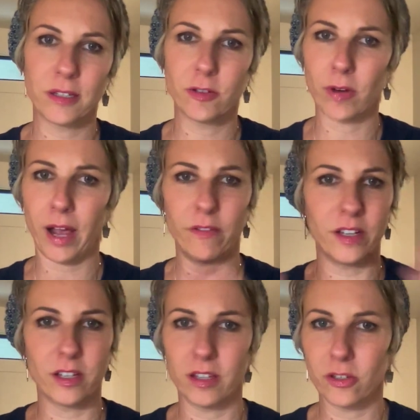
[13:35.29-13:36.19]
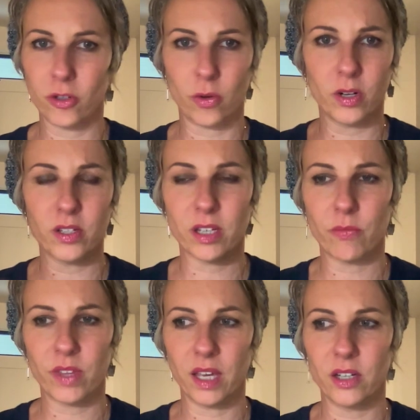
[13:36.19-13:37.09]
driving to the store or
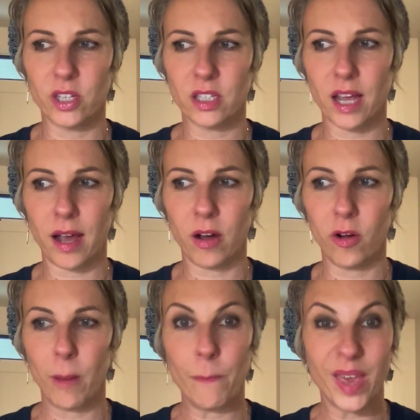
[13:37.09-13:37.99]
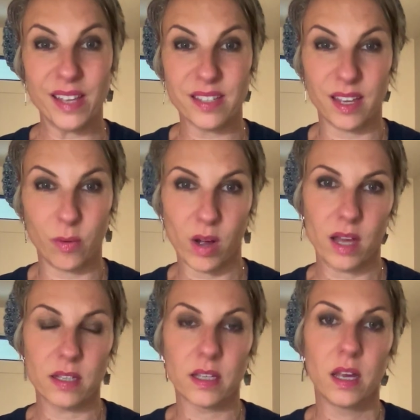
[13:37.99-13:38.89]
something, and just how amazing it
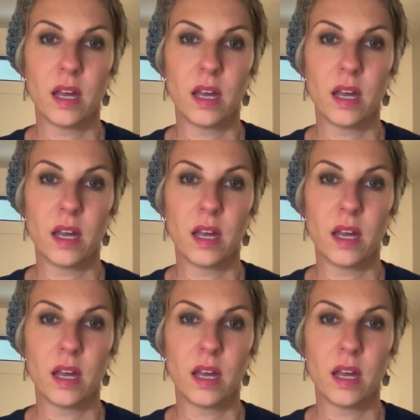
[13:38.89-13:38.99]
was